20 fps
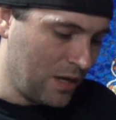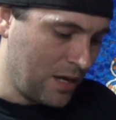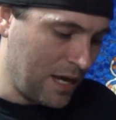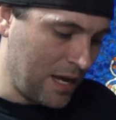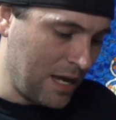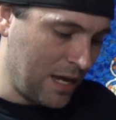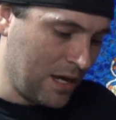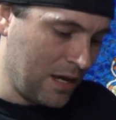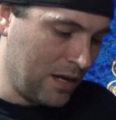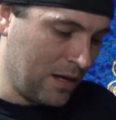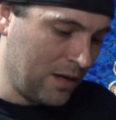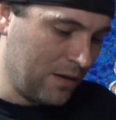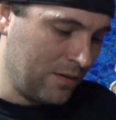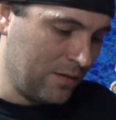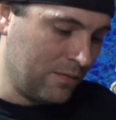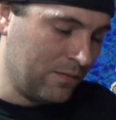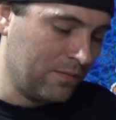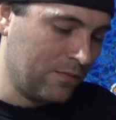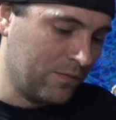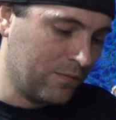
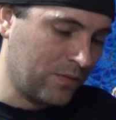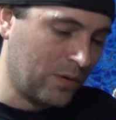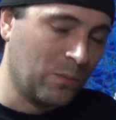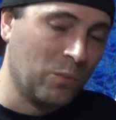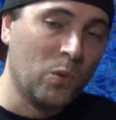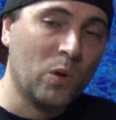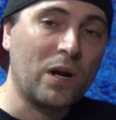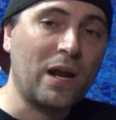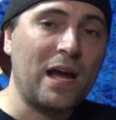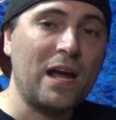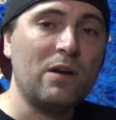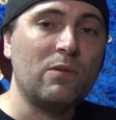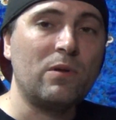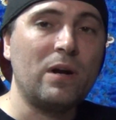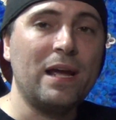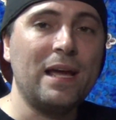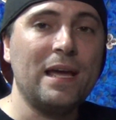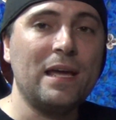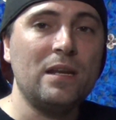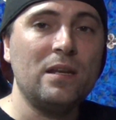And from what I
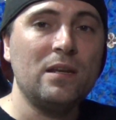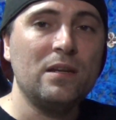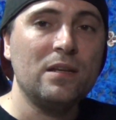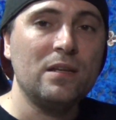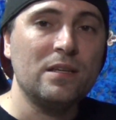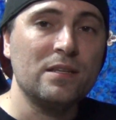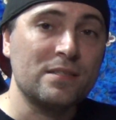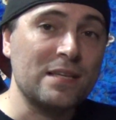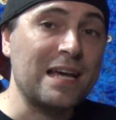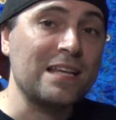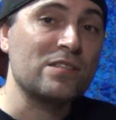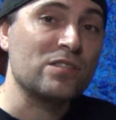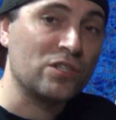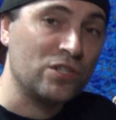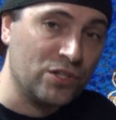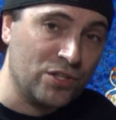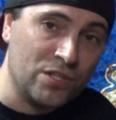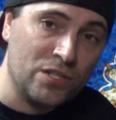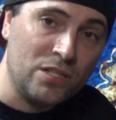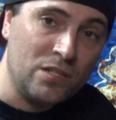read, is that's
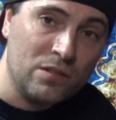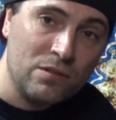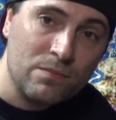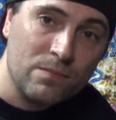good.